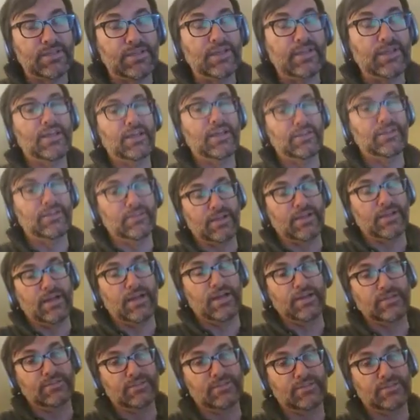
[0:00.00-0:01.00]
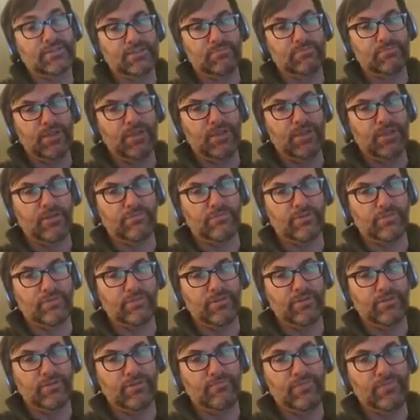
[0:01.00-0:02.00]
in the guidance that's being offered,
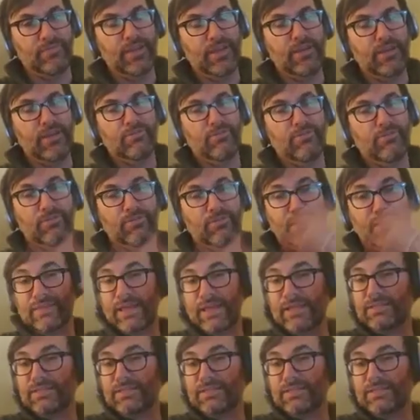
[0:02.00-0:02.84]
right? that's